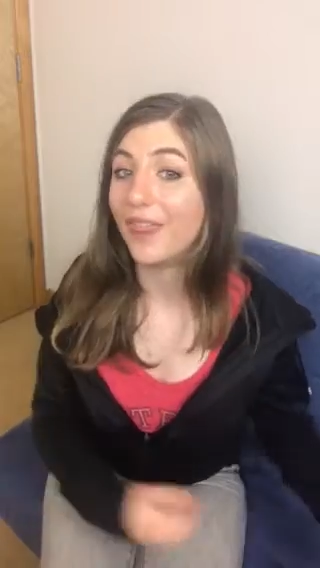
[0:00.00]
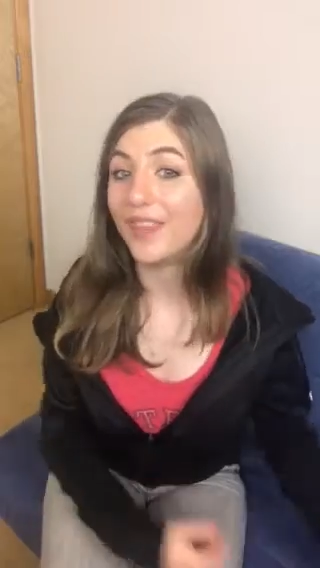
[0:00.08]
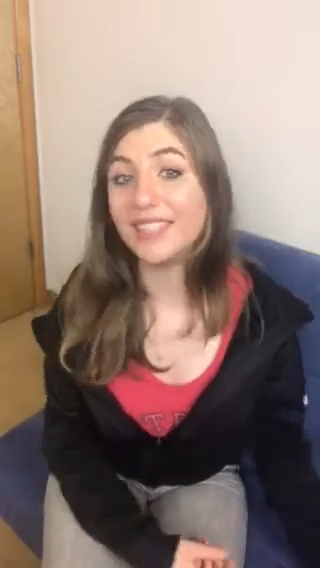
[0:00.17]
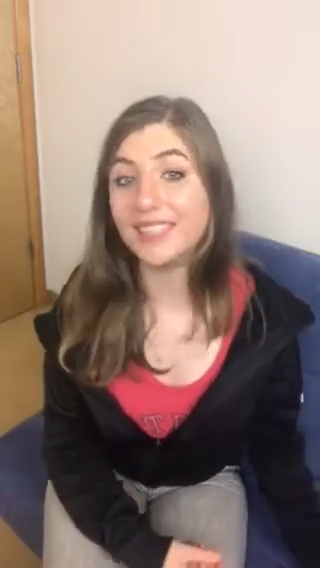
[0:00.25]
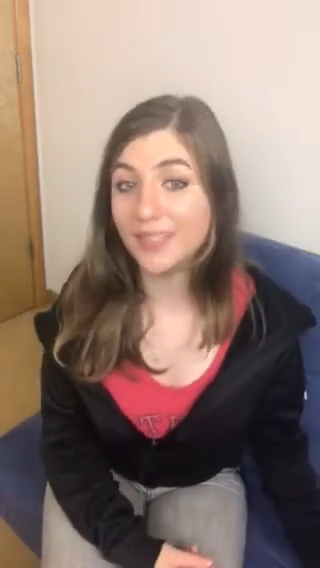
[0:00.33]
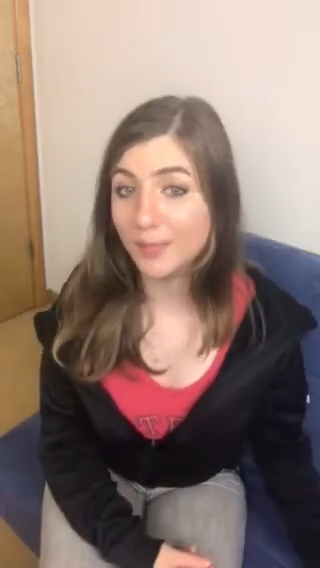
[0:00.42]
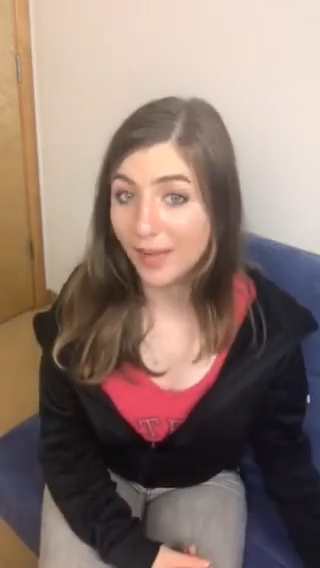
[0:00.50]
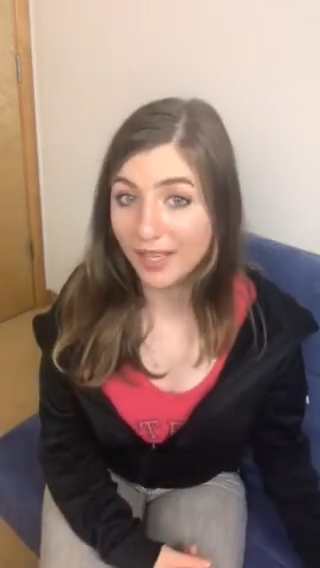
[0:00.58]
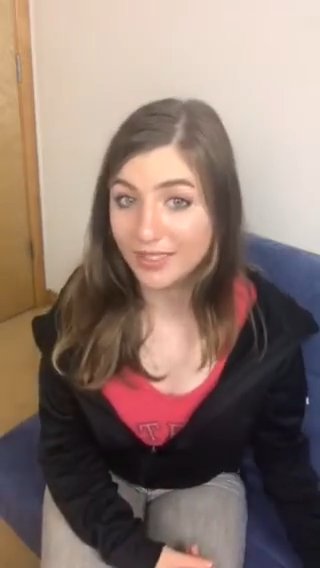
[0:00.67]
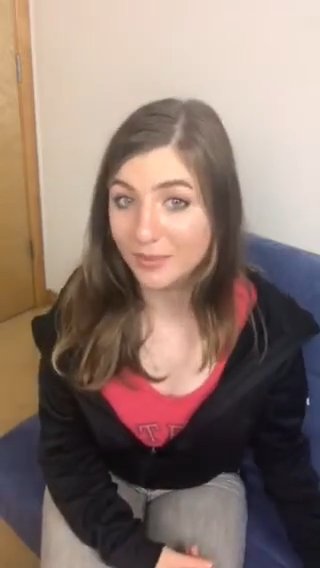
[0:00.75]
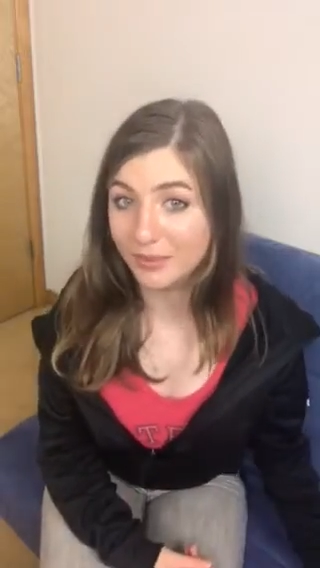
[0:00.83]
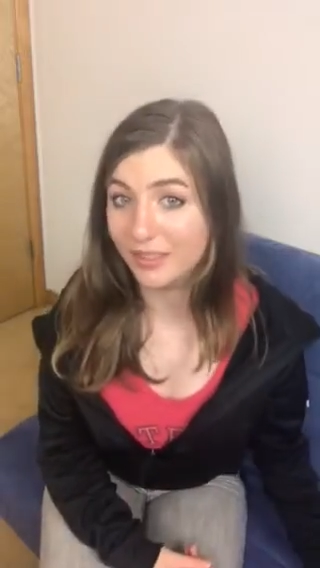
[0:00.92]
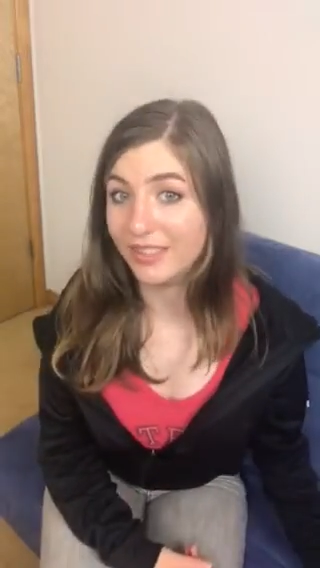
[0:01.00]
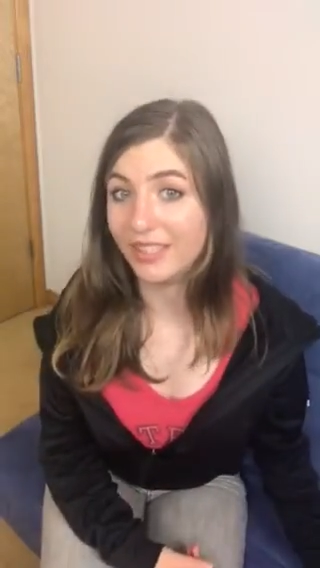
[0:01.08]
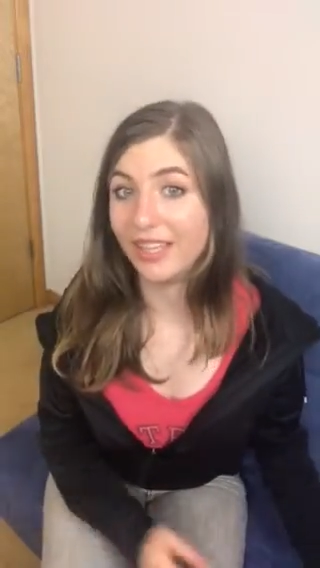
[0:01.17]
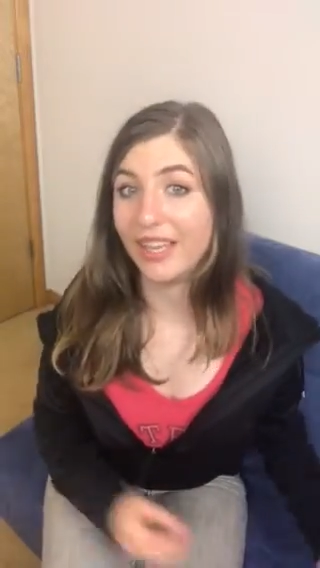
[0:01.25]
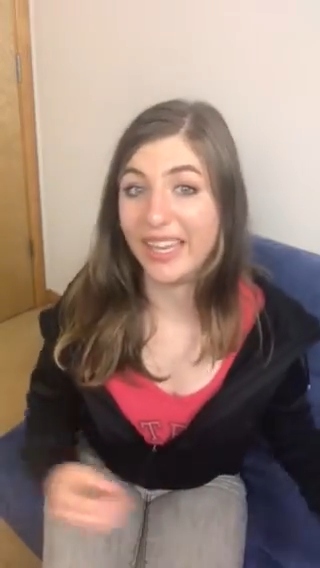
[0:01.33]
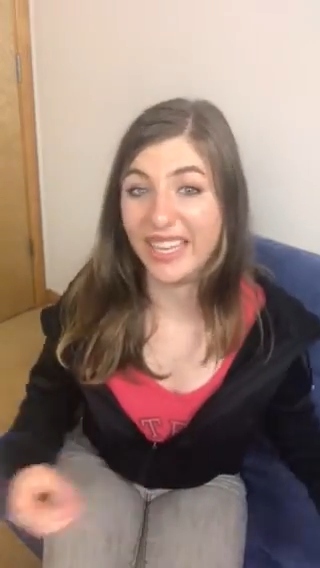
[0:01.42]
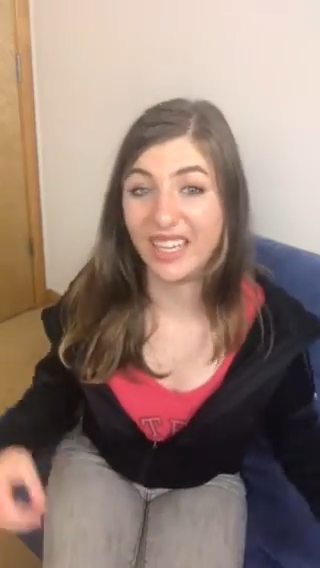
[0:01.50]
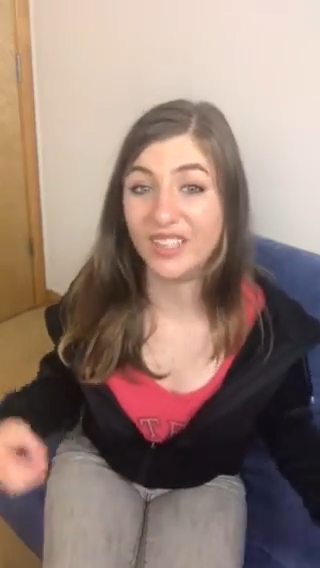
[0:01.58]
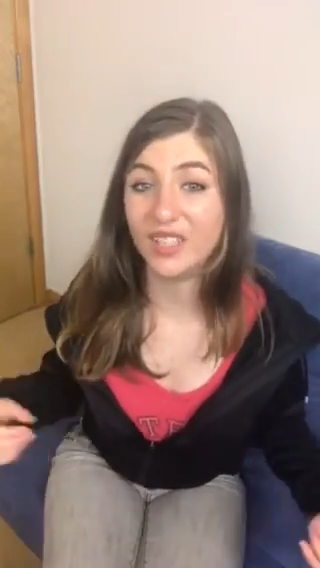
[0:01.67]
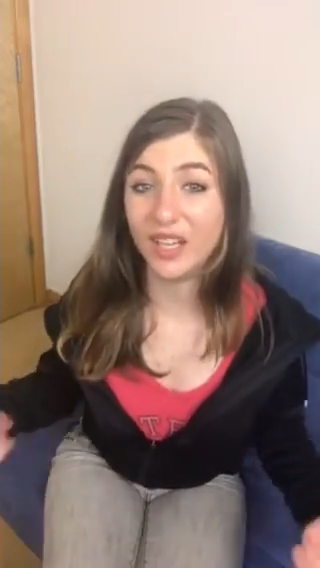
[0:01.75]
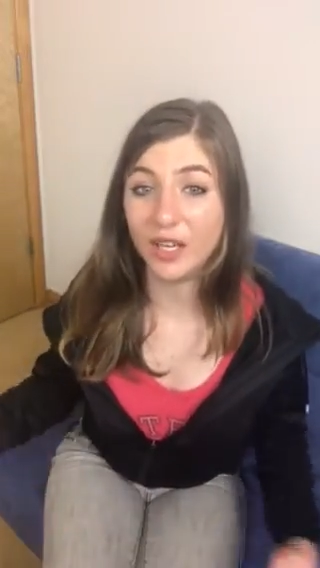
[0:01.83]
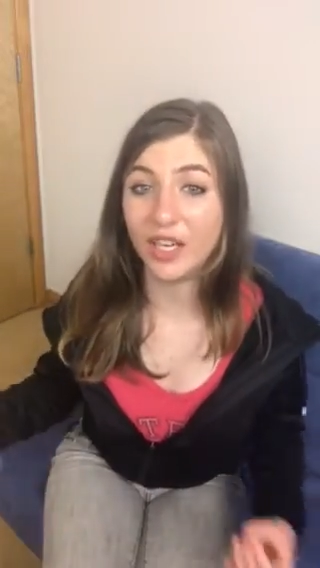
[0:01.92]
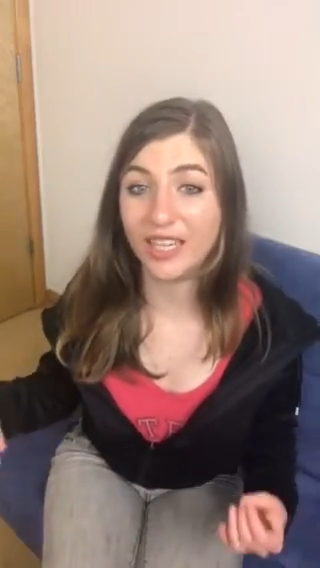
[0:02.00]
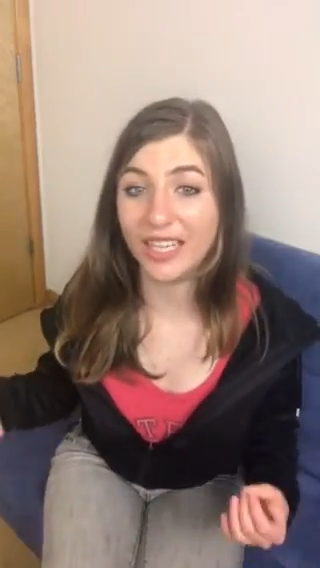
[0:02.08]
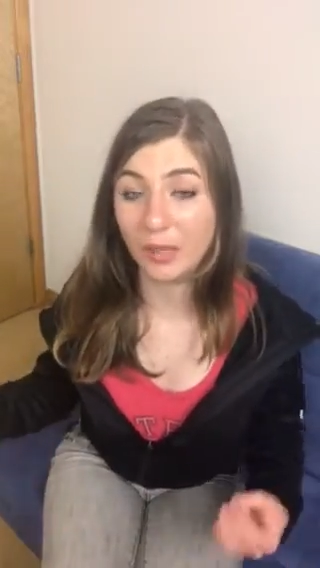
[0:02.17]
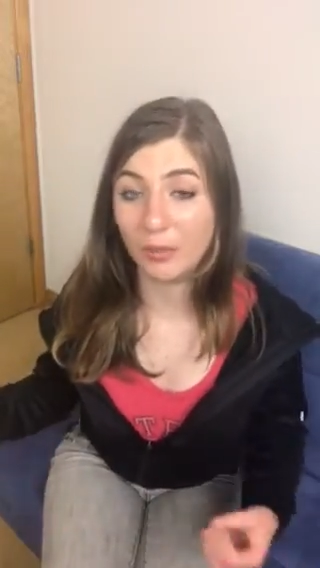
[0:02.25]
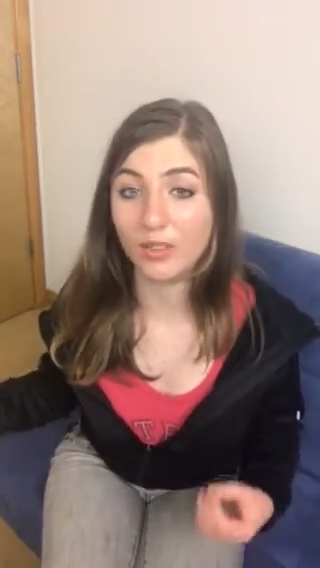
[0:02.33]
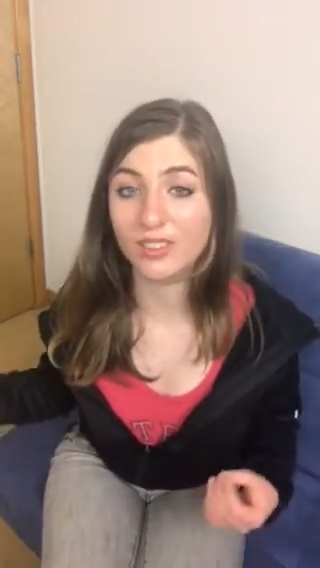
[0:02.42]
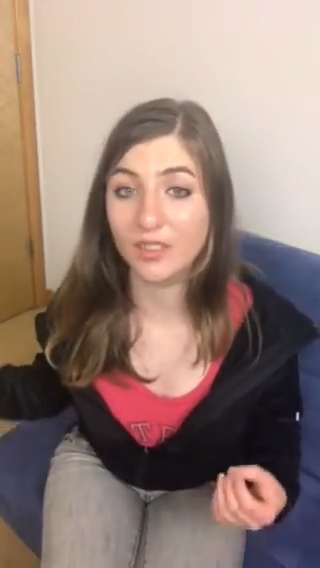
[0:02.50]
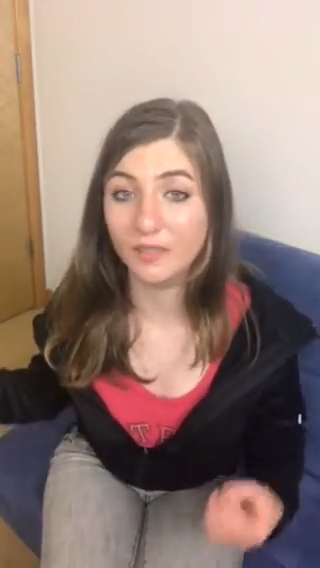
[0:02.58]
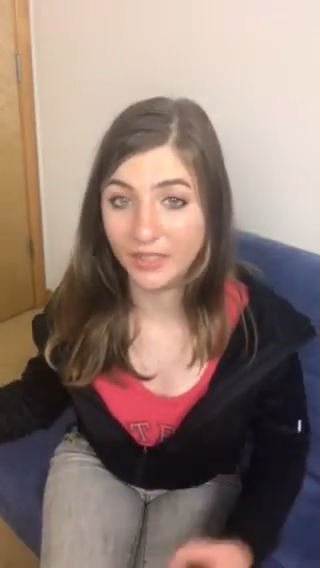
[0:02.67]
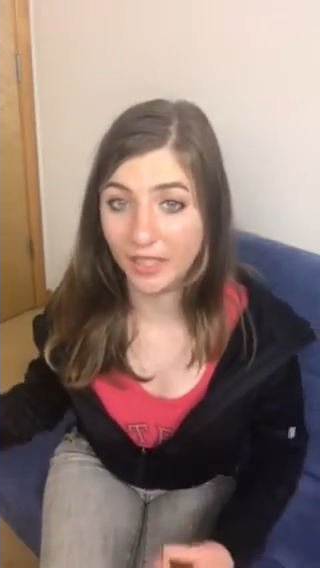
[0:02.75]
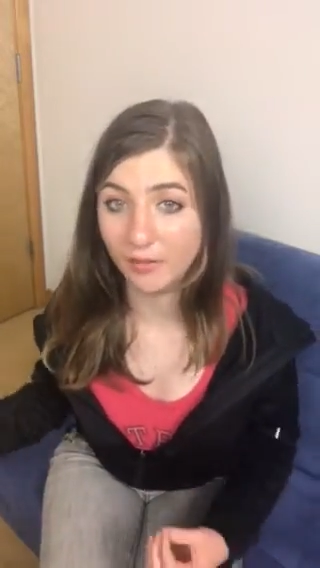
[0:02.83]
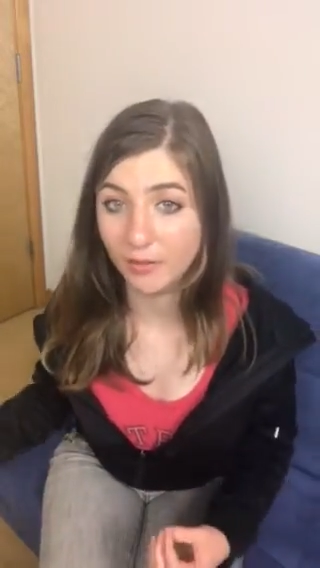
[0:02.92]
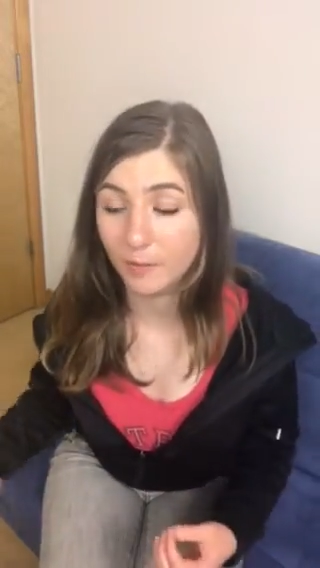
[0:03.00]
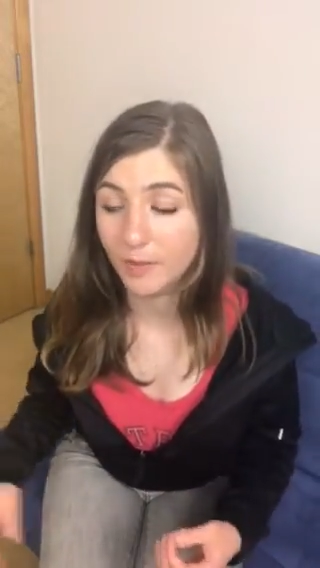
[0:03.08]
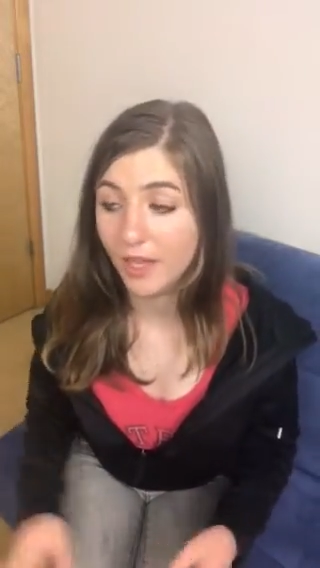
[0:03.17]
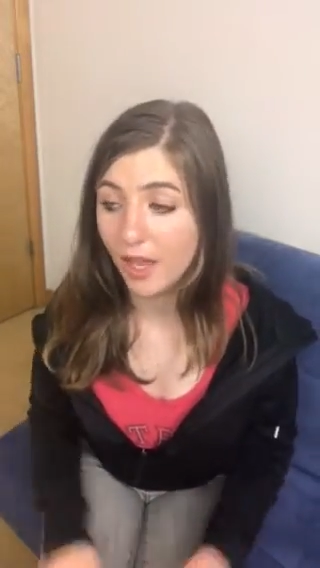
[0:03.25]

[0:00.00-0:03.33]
this is a possibility and here's how you can keep yourself safe.